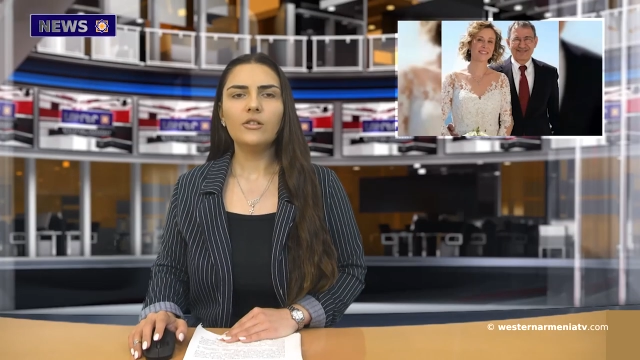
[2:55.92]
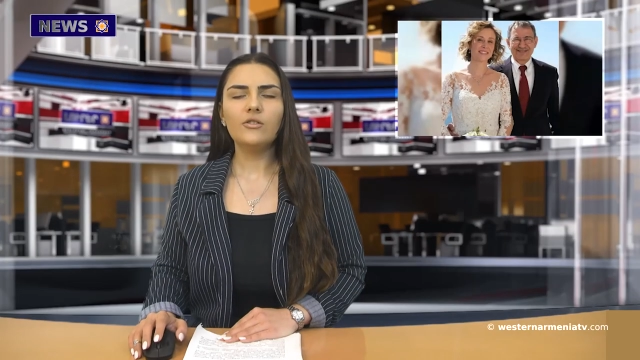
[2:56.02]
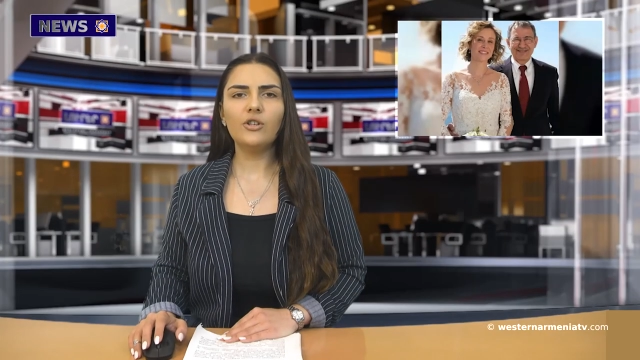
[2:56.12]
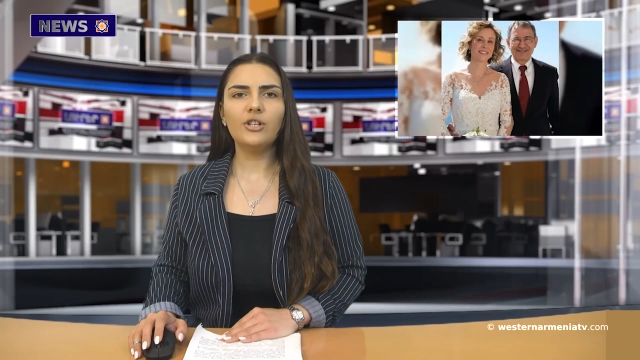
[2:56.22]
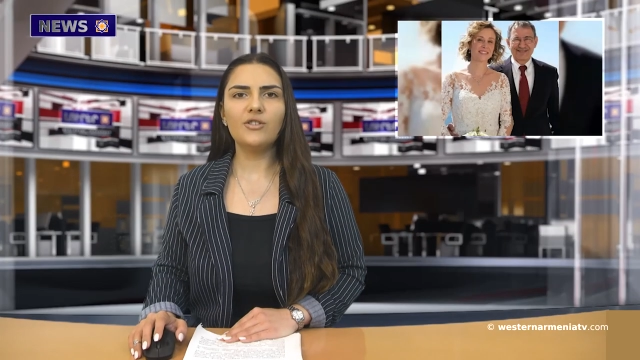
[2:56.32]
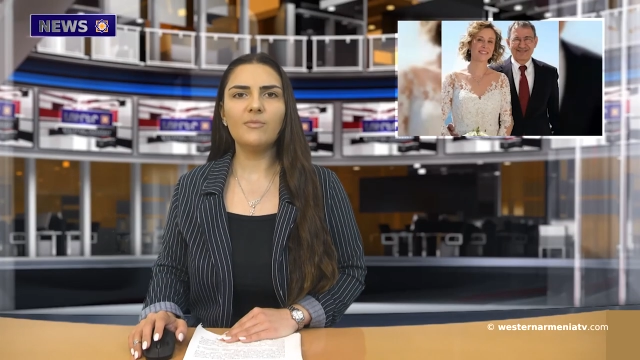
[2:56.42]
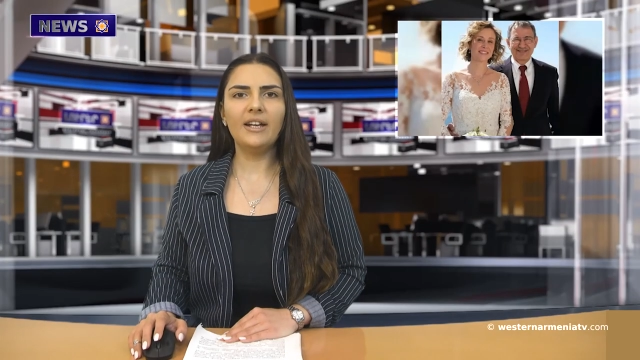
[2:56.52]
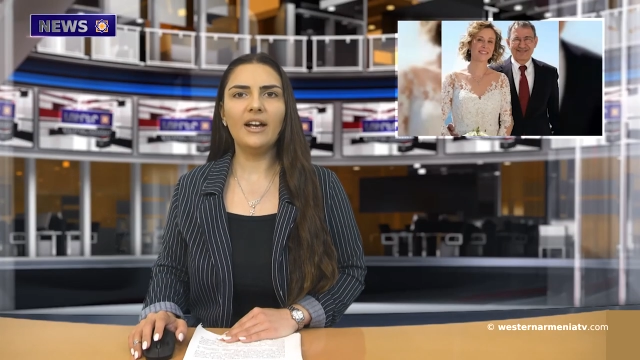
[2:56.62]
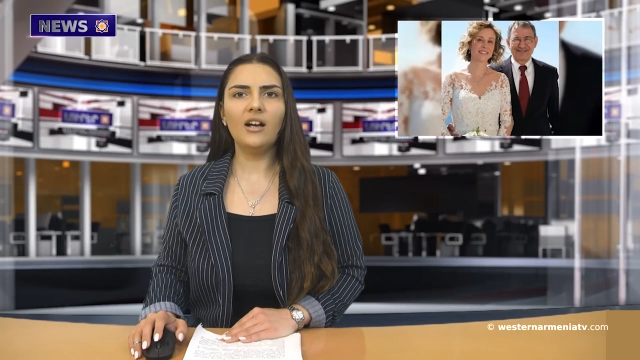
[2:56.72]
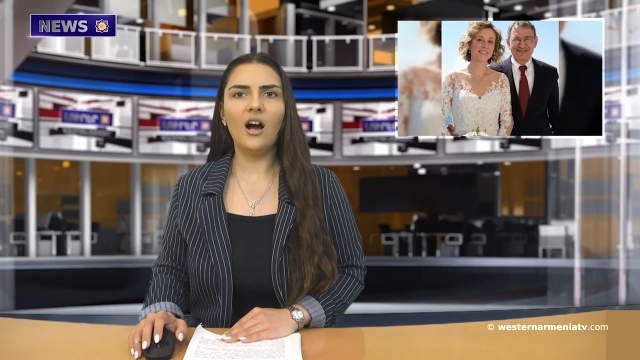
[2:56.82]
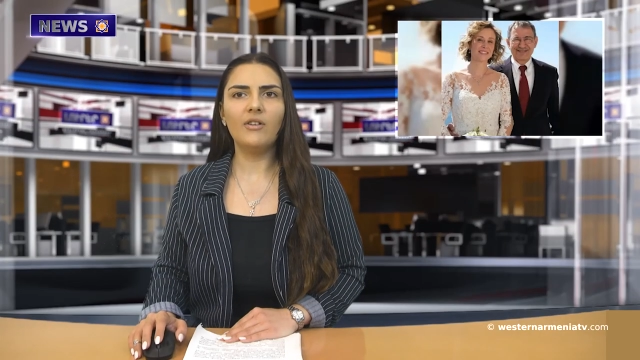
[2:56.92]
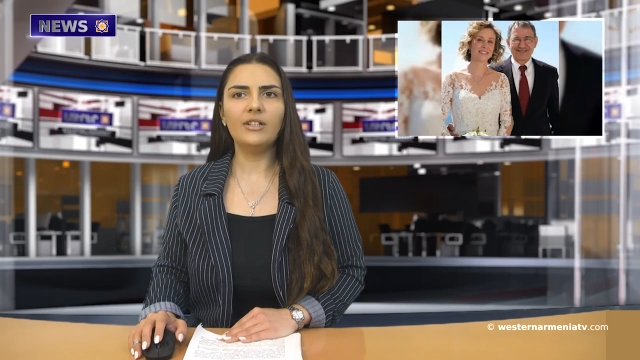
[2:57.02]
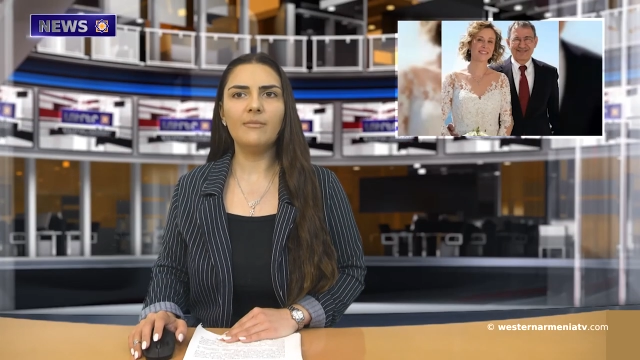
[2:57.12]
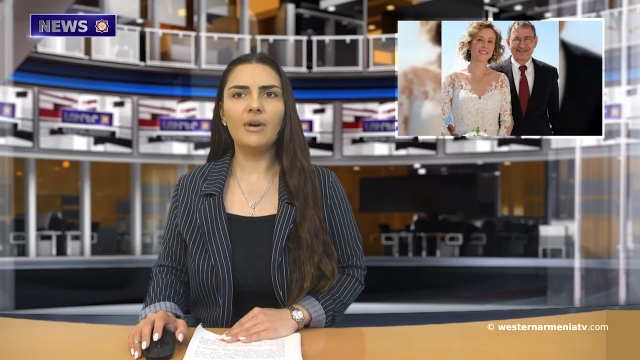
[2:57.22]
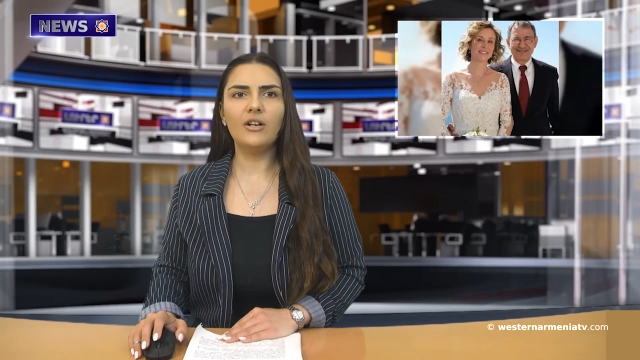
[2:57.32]
Turkish media covered
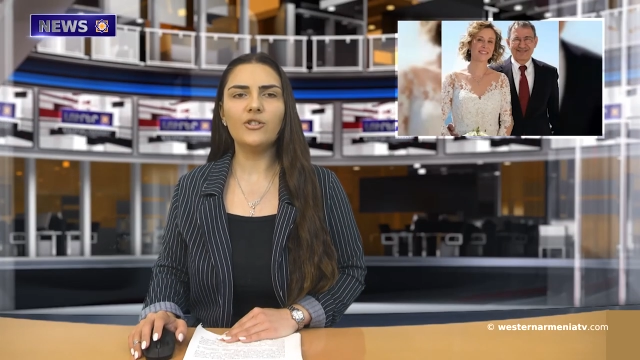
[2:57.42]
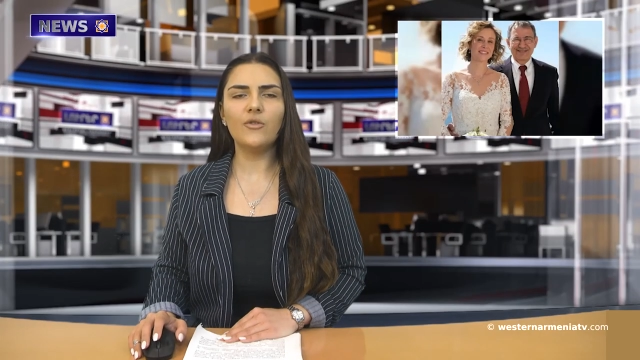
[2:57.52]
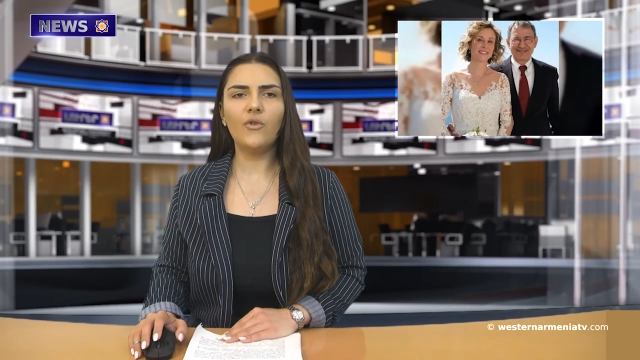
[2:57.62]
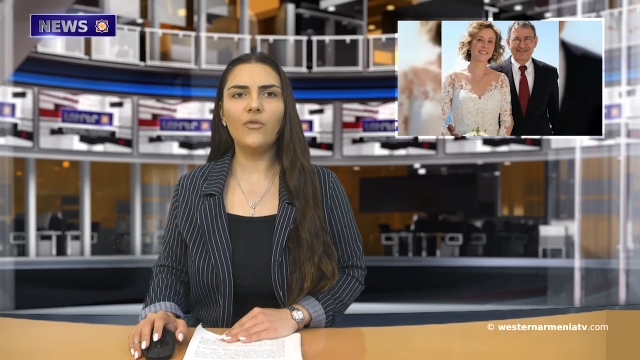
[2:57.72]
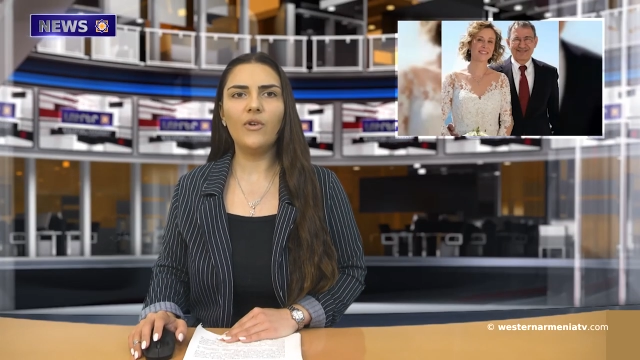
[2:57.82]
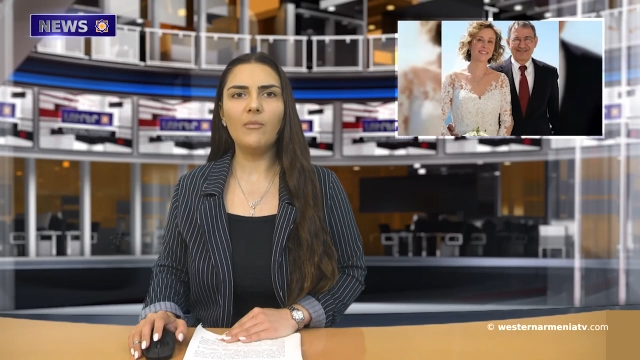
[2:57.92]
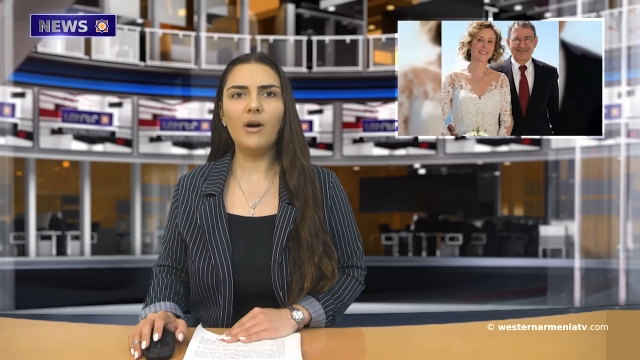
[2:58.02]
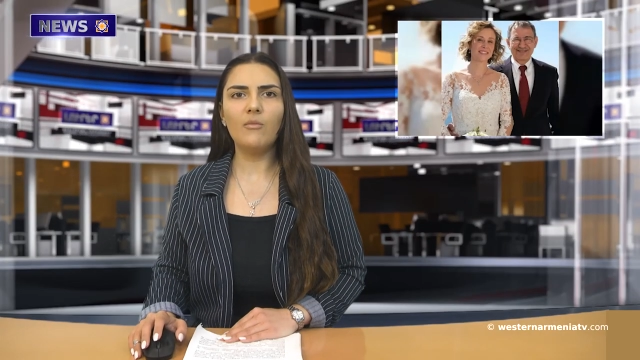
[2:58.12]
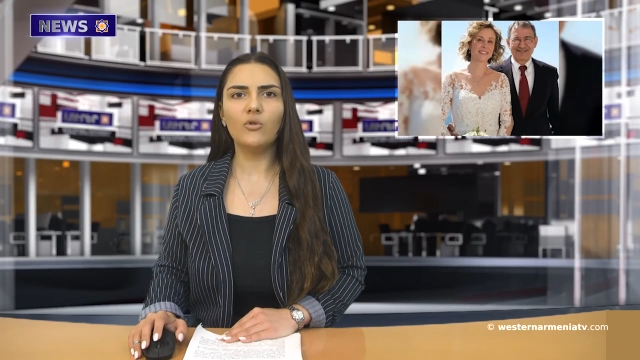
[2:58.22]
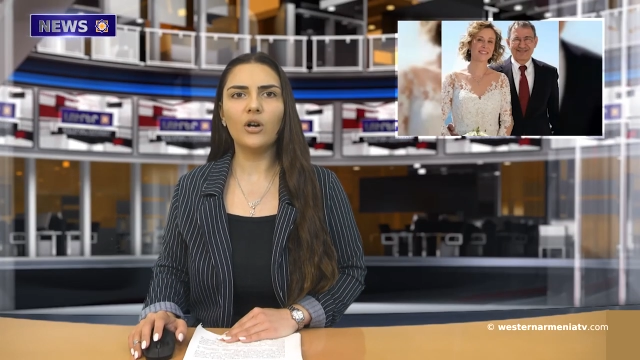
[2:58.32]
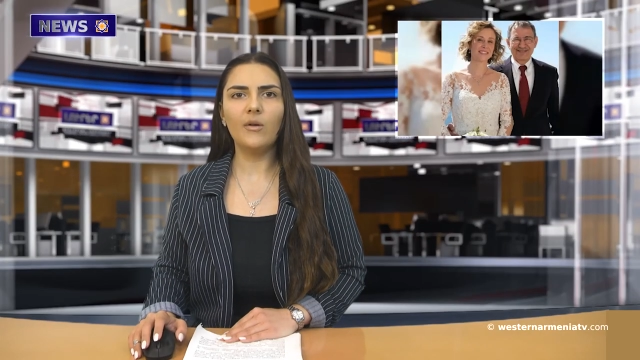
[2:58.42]
the marriage of Orhan Pamuk,